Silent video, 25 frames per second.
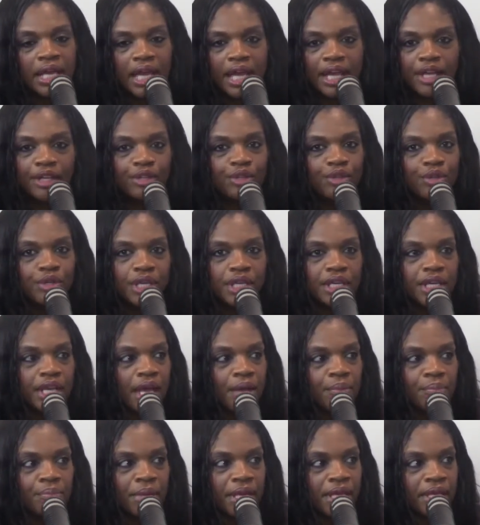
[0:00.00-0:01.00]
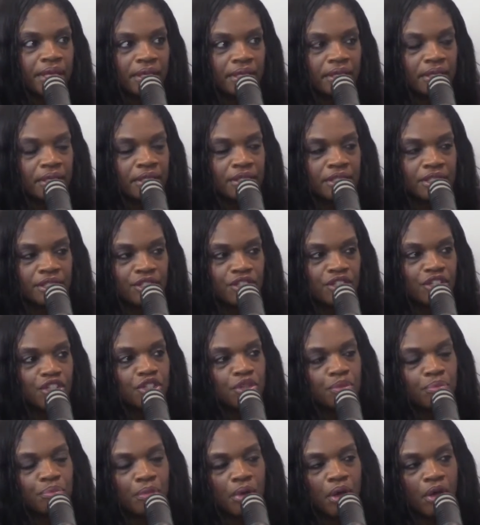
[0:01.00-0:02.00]
And you cannot make a
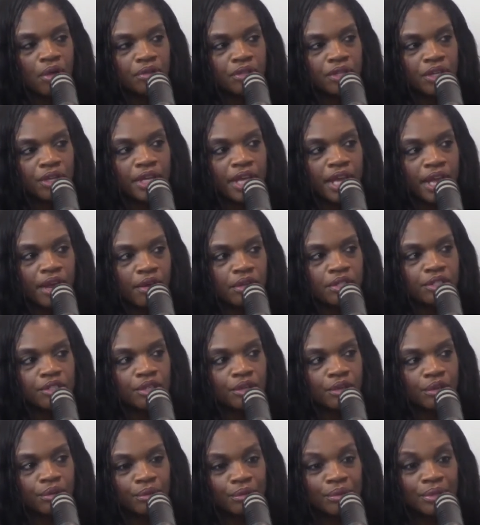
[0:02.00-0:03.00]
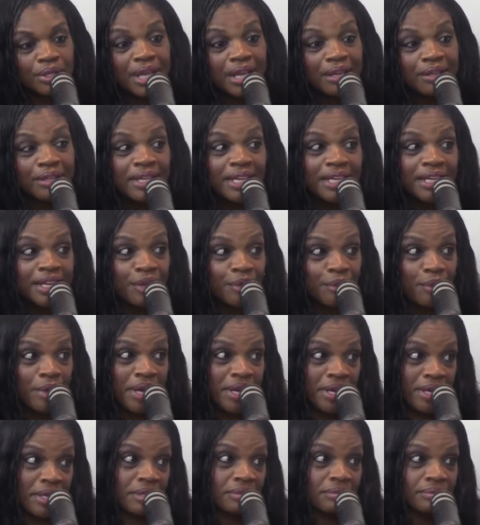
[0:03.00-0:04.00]
decision on their character without looking at
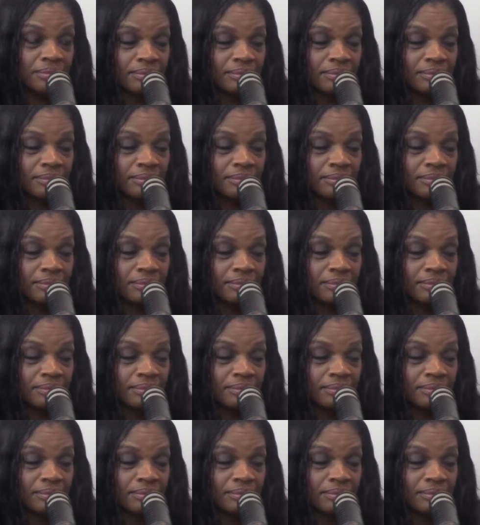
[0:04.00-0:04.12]
credit.